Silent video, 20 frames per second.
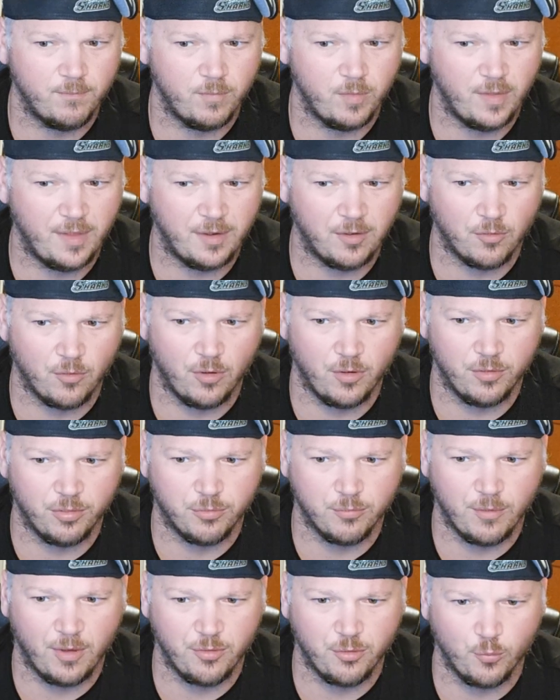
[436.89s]
later on
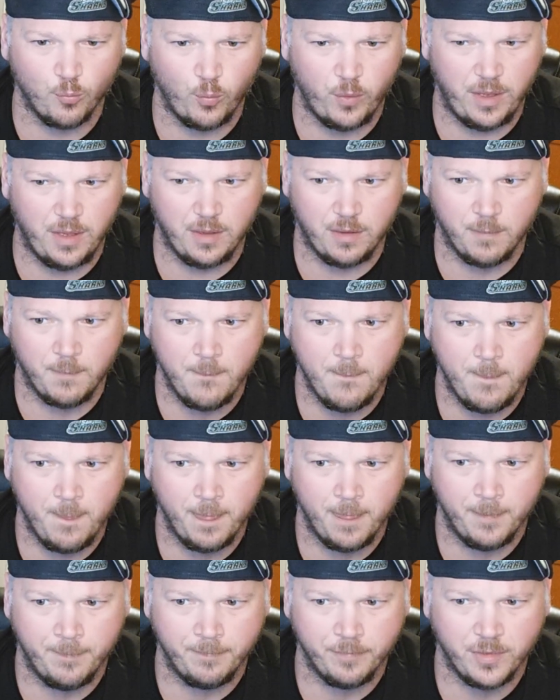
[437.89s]
throughout the week.
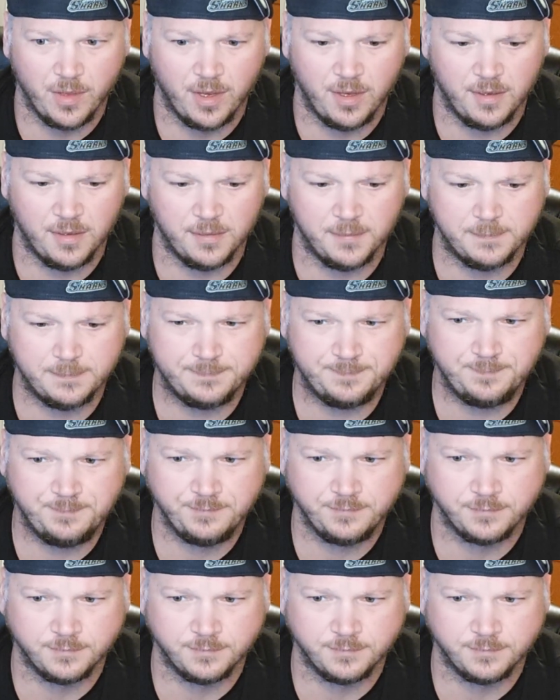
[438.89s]
Um,